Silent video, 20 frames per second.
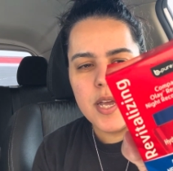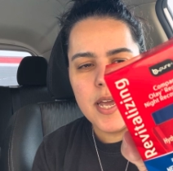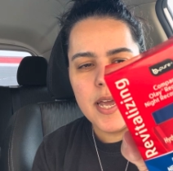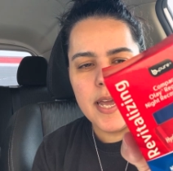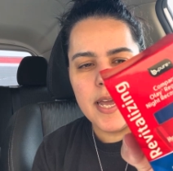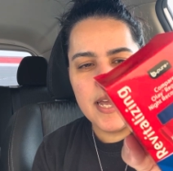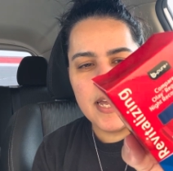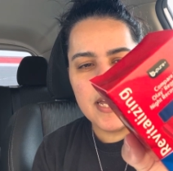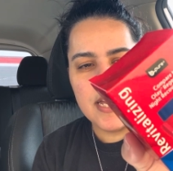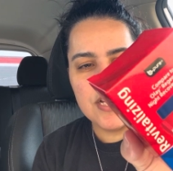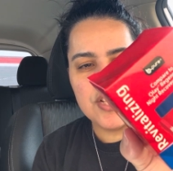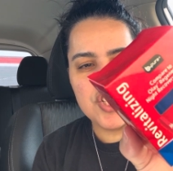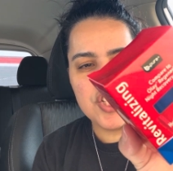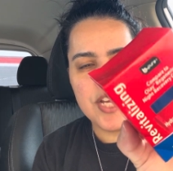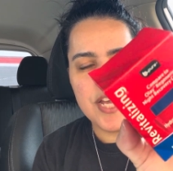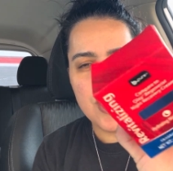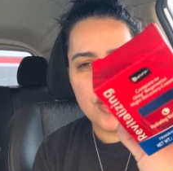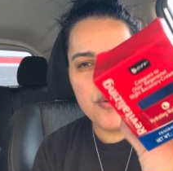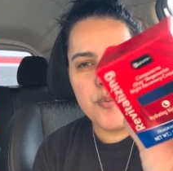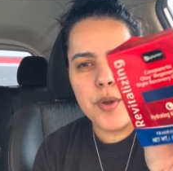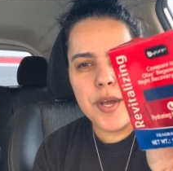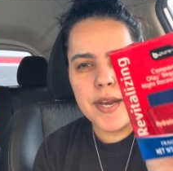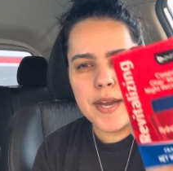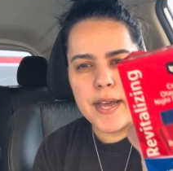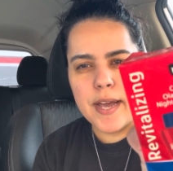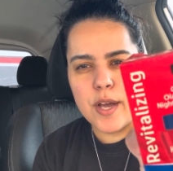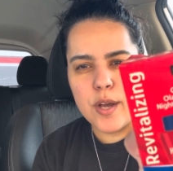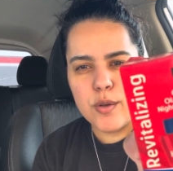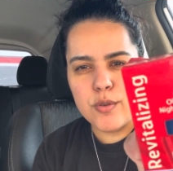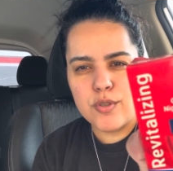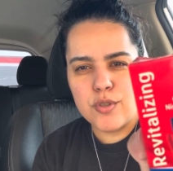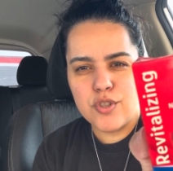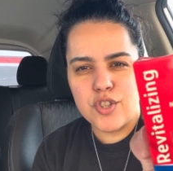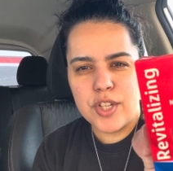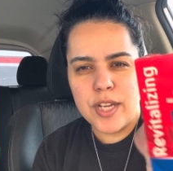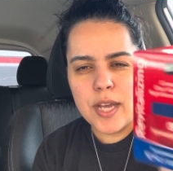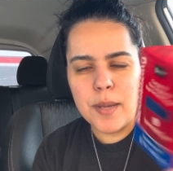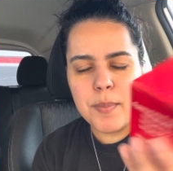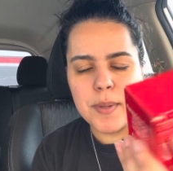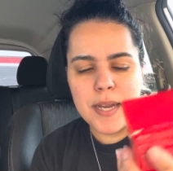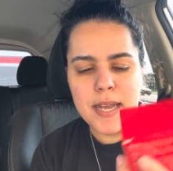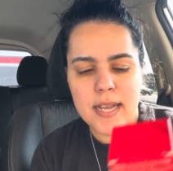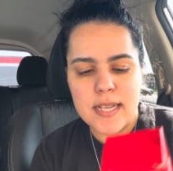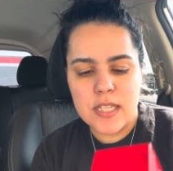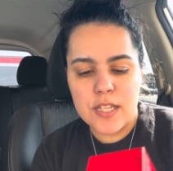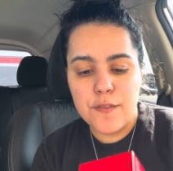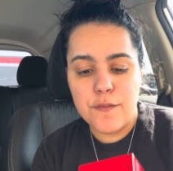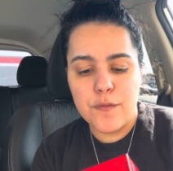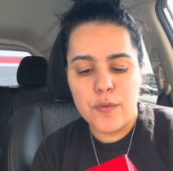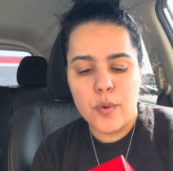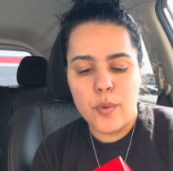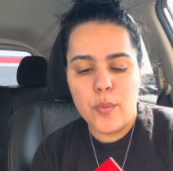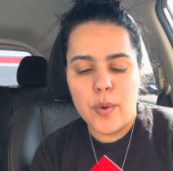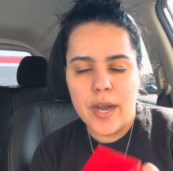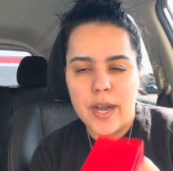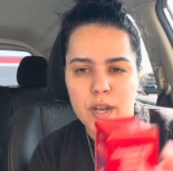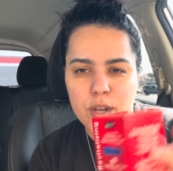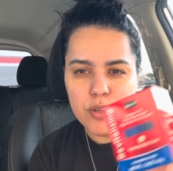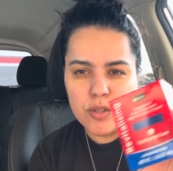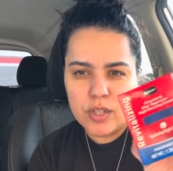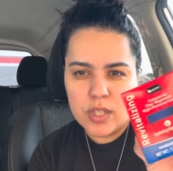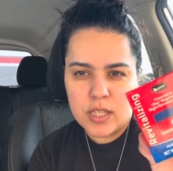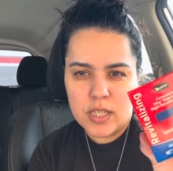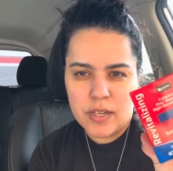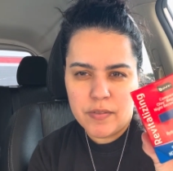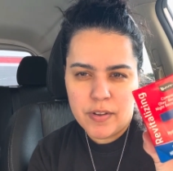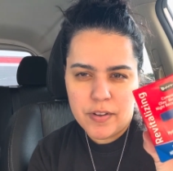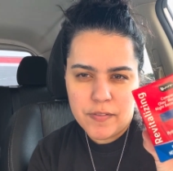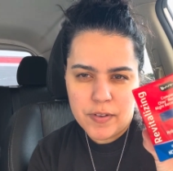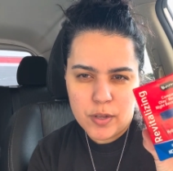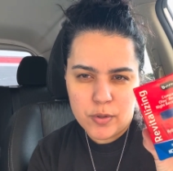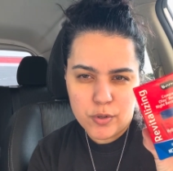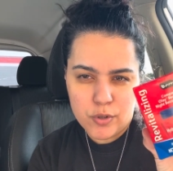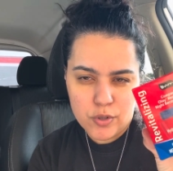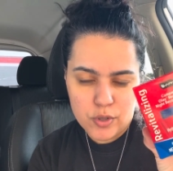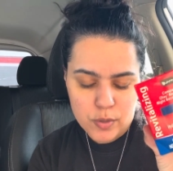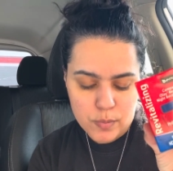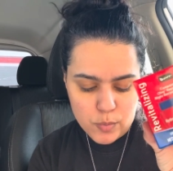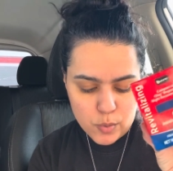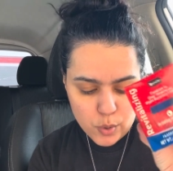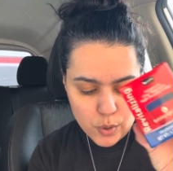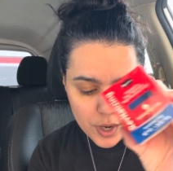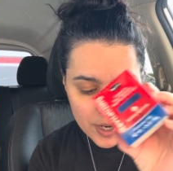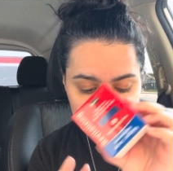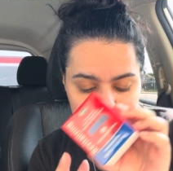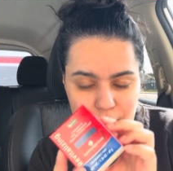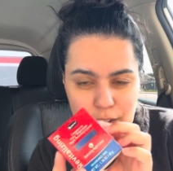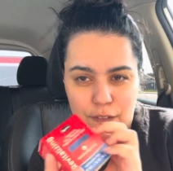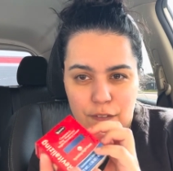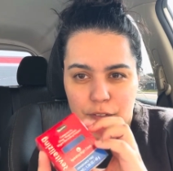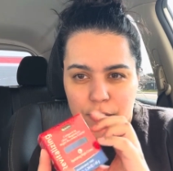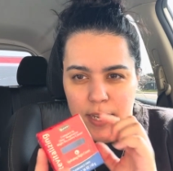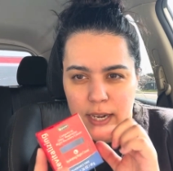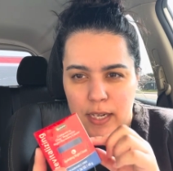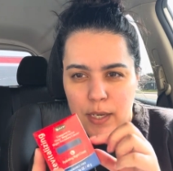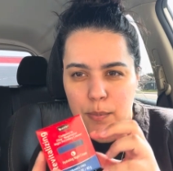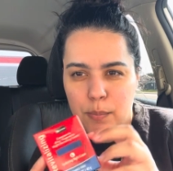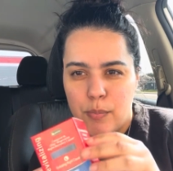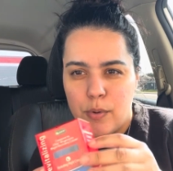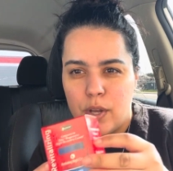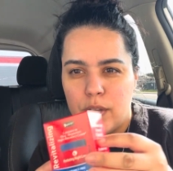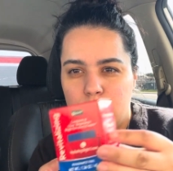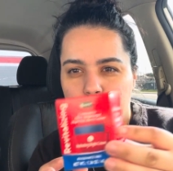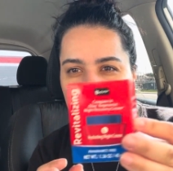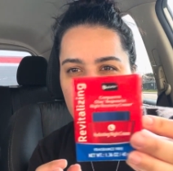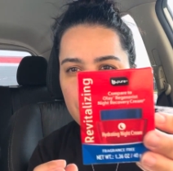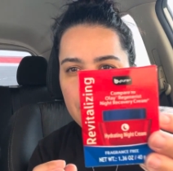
and she had ran out. So she had been asking for a while to see if I found her some more and they finally brought them